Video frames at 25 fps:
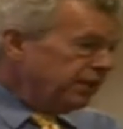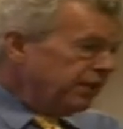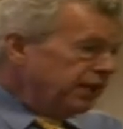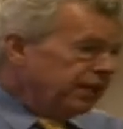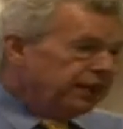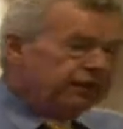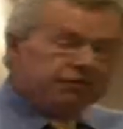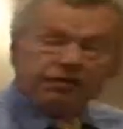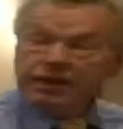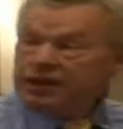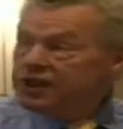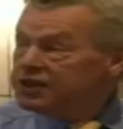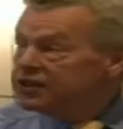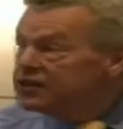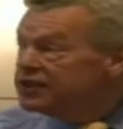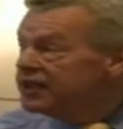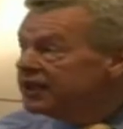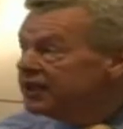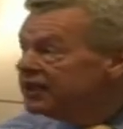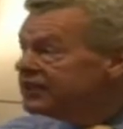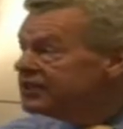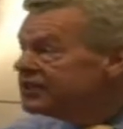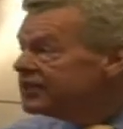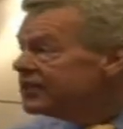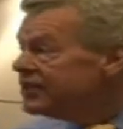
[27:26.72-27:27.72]

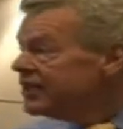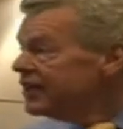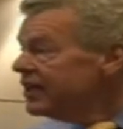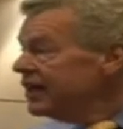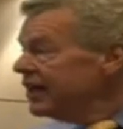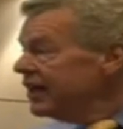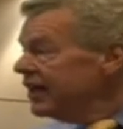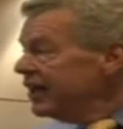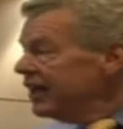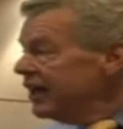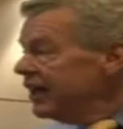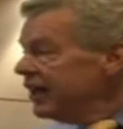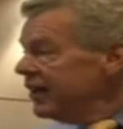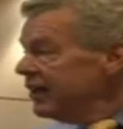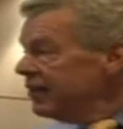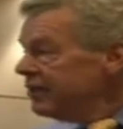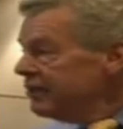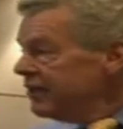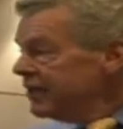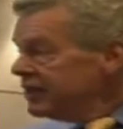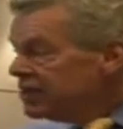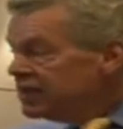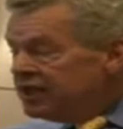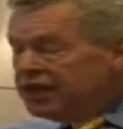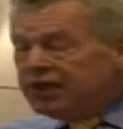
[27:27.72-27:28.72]
anorexics,
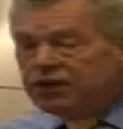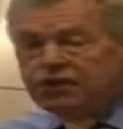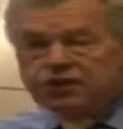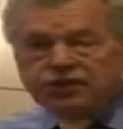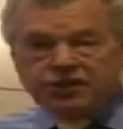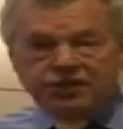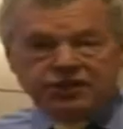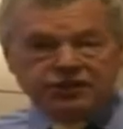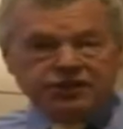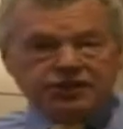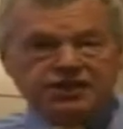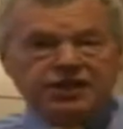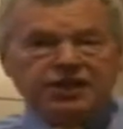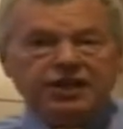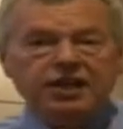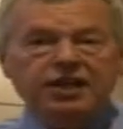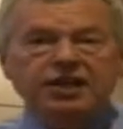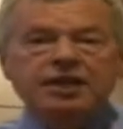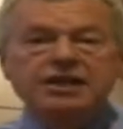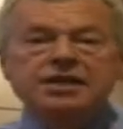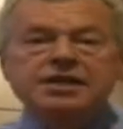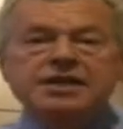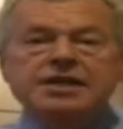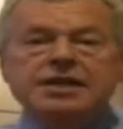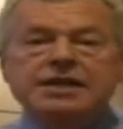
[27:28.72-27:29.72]
there's low serotonin,
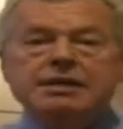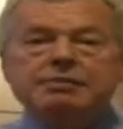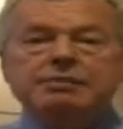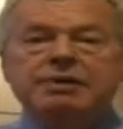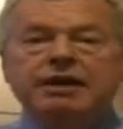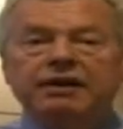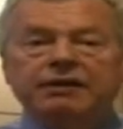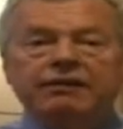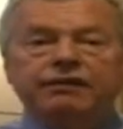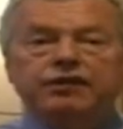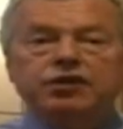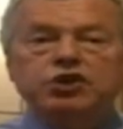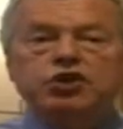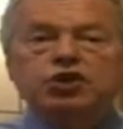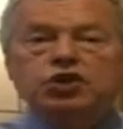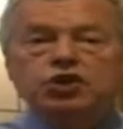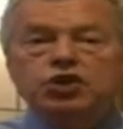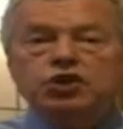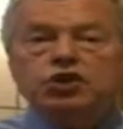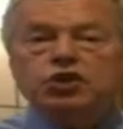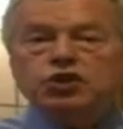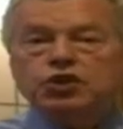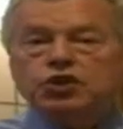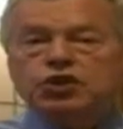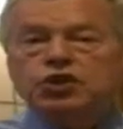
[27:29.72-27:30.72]
but for
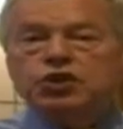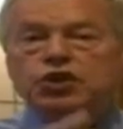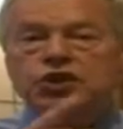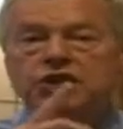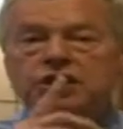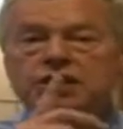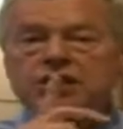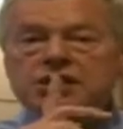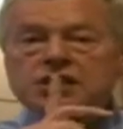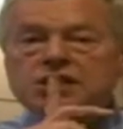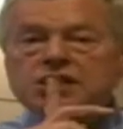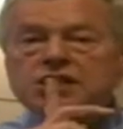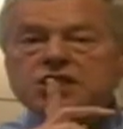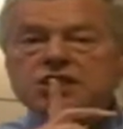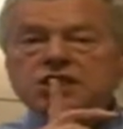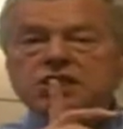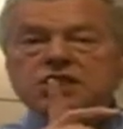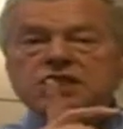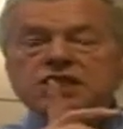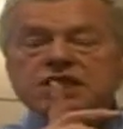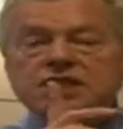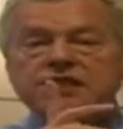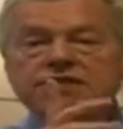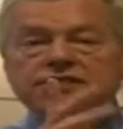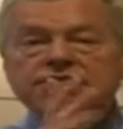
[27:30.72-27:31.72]
sure you
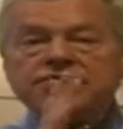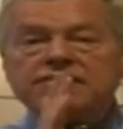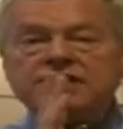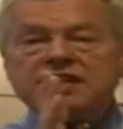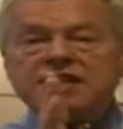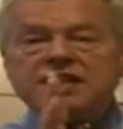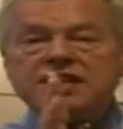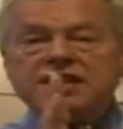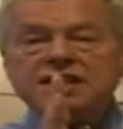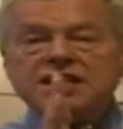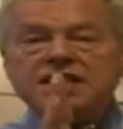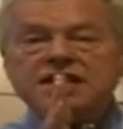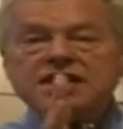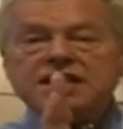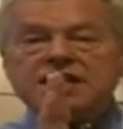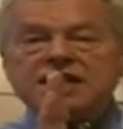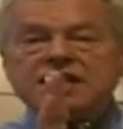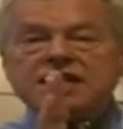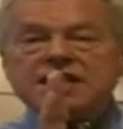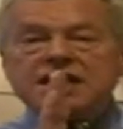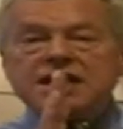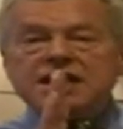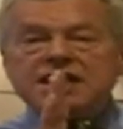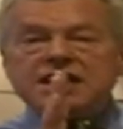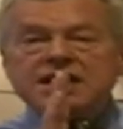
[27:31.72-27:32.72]
tend to find
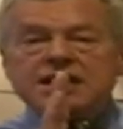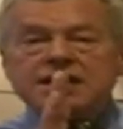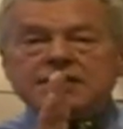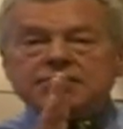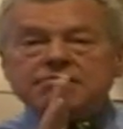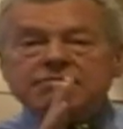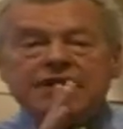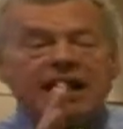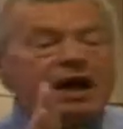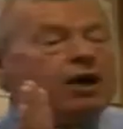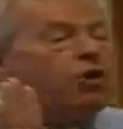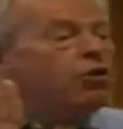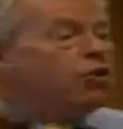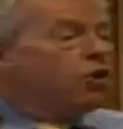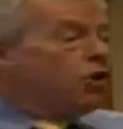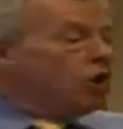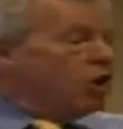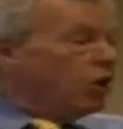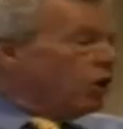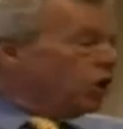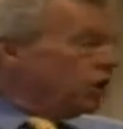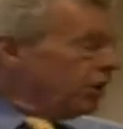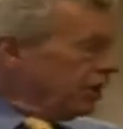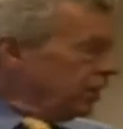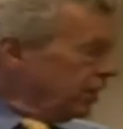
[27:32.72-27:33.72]

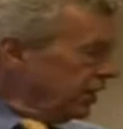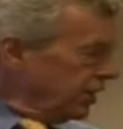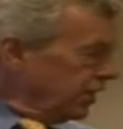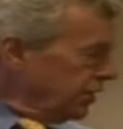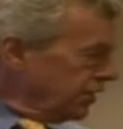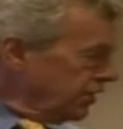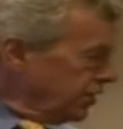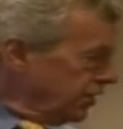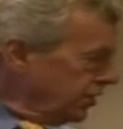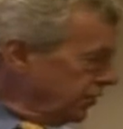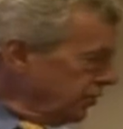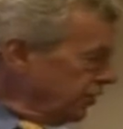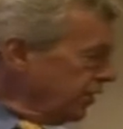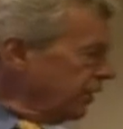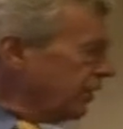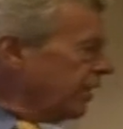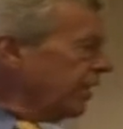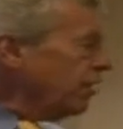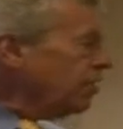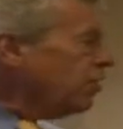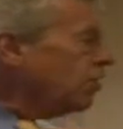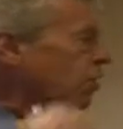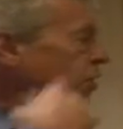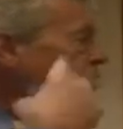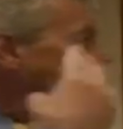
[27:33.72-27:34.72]
alcoholics. Although
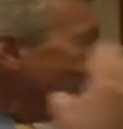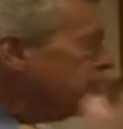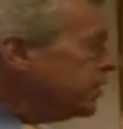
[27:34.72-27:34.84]
alcohol